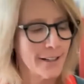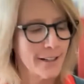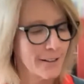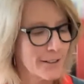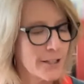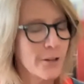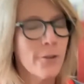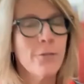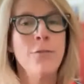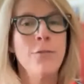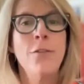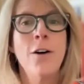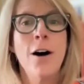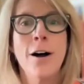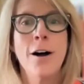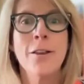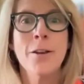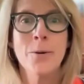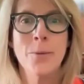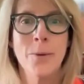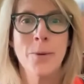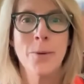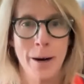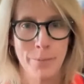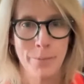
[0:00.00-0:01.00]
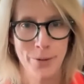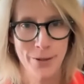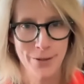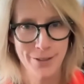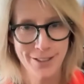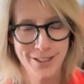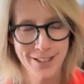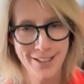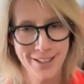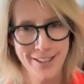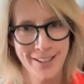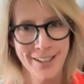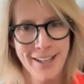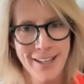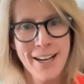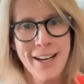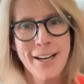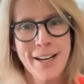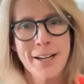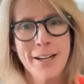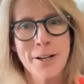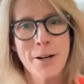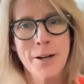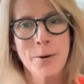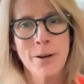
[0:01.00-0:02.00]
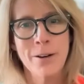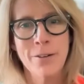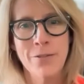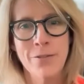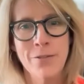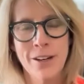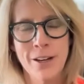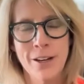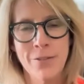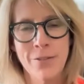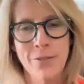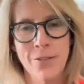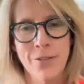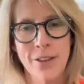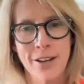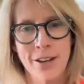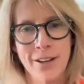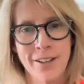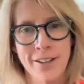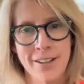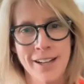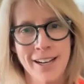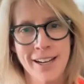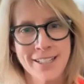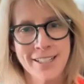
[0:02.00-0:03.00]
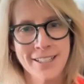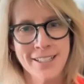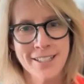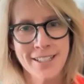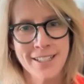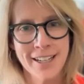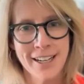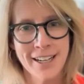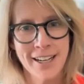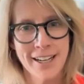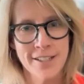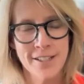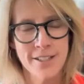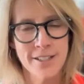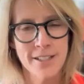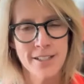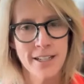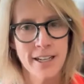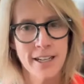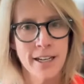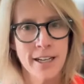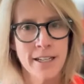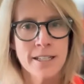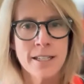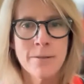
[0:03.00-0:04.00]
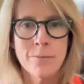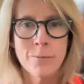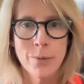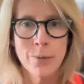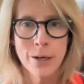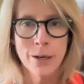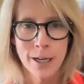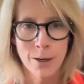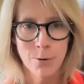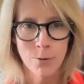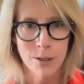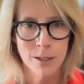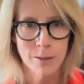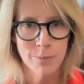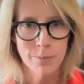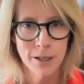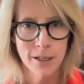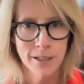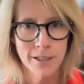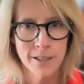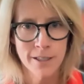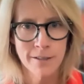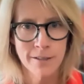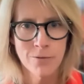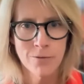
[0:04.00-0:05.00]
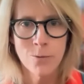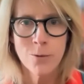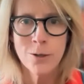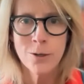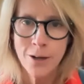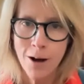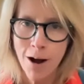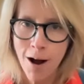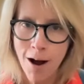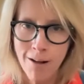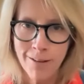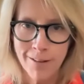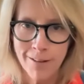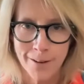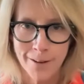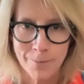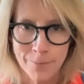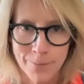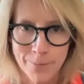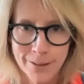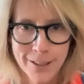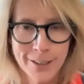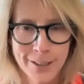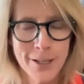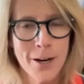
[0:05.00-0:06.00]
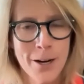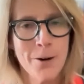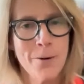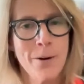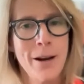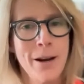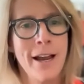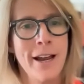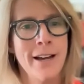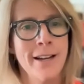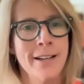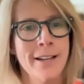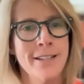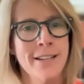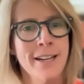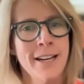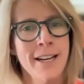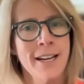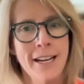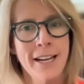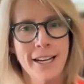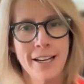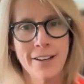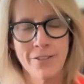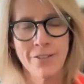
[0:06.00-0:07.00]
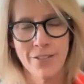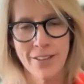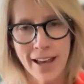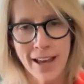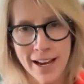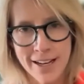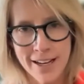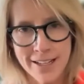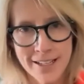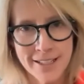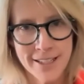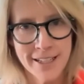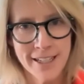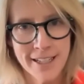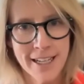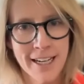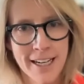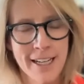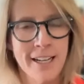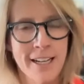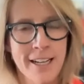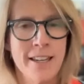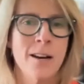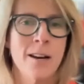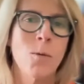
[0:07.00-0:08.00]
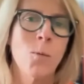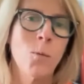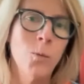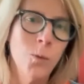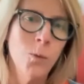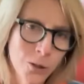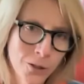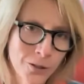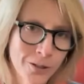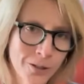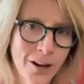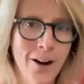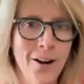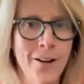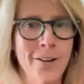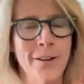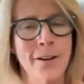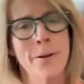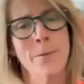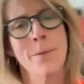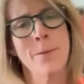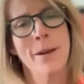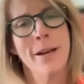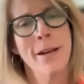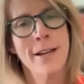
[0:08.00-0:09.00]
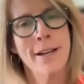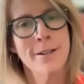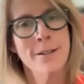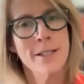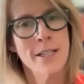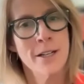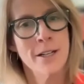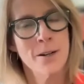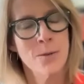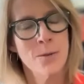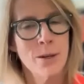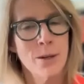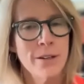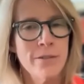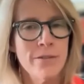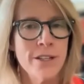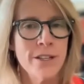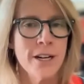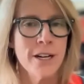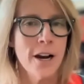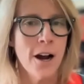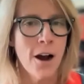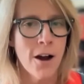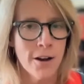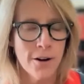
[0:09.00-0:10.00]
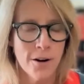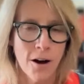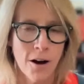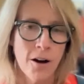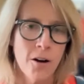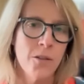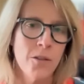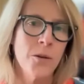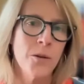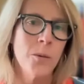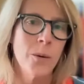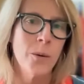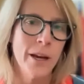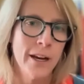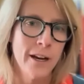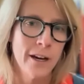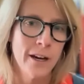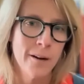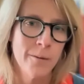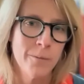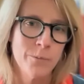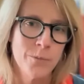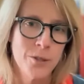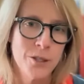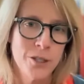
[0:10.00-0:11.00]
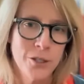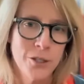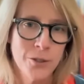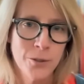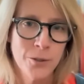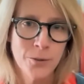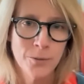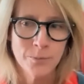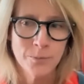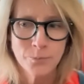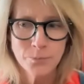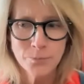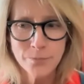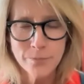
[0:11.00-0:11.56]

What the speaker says: to follow up, to, you know, if the licensing agency isn't being responsive, we'll call them, you know, and if that doesn't get anything, we'll call them. And, you know, we've gone all the way up to